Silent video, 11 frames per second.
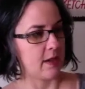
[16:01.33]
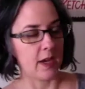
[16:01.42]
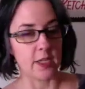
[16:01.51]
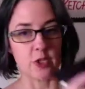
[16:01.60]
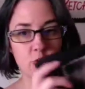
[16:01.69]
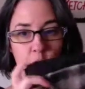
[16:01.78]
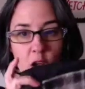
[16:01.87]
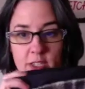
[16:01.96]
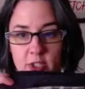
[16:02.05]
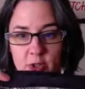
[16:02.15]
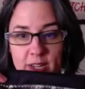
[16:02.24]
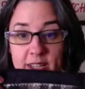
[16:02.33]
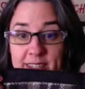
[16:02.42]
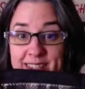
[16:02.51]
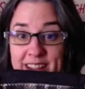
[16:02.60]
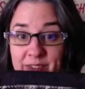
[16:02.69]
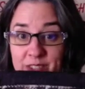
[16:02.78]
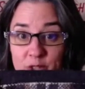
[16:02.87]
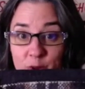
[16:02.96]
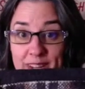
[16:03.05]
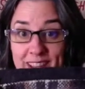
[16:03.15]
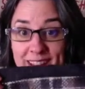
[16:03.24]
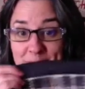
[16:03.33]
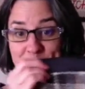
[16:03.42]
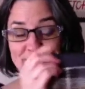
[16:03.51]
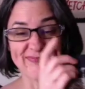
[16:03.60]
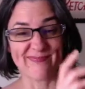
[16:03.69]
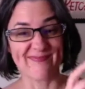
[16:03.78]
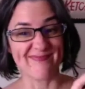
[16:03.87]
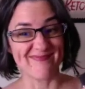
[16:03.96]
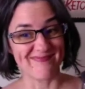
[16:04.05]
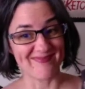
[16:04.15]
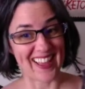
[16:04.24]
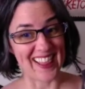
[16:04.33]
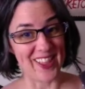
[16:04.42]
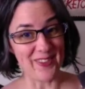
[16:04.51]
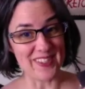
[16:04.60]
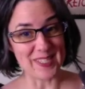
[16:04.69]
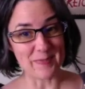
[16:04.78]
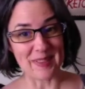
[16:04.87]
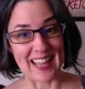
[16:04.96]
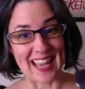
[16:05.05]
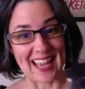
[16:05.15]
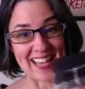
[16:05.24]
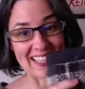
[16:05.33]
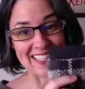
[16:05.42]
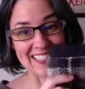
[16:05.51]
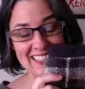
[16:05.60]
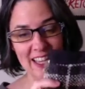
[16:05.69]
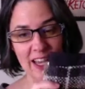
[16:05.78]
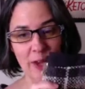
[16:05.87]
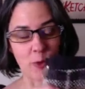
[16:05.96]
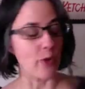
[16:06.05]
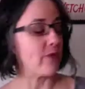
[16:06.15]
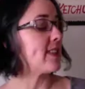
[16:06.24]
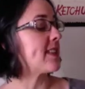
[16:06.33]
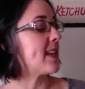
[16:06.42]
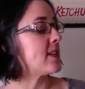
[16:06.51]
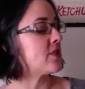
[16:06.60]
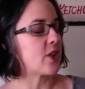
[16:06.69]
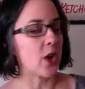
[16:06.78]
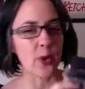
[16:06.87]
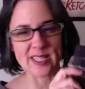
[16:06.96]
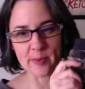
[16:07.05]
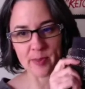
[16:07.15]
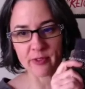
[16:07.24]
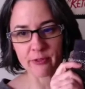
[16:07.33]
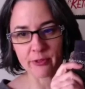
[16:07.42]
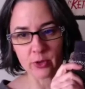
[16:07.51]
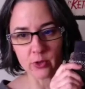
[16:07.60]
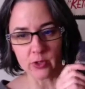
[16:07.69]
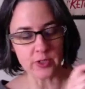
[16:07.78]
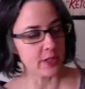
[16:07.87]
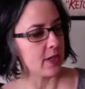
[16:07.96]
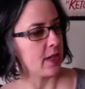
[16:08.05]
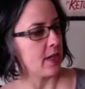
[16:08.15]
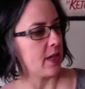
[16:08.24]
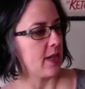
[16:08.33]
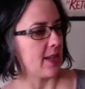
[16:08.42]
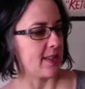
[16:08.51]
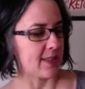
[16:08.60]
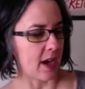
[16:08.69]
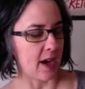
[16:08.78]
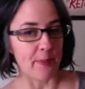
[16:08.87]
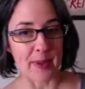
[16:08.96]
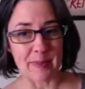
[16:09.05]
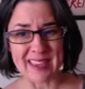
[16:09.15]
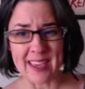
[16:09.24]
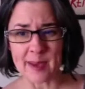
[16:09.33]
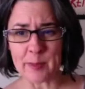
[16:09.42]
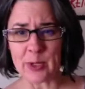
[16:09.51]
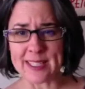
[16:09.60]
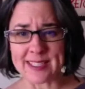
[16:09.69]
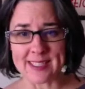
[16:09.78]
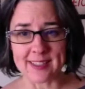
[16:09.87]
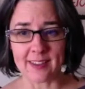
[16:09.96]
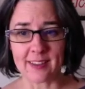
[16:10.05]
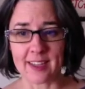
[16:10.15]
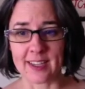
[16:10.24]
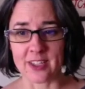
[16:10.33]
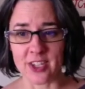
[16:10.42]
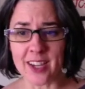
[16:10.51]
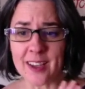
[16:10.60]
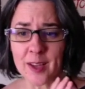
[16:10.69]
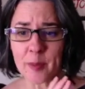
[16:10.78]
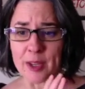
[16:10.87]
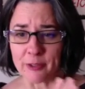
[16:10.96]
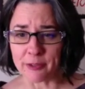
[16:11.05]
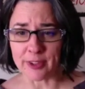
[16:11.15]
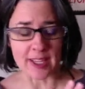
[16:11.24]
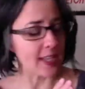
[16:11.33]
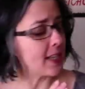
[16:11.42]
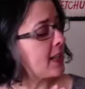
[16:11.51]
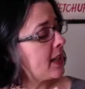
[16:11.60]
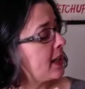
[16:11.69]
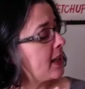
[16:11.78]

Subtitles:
a drawstring. It doesn't have the string yet. I love this plaid. I wove this ages ago. It's a bit fold. It's got baby camel and silk and Jacob and Finn.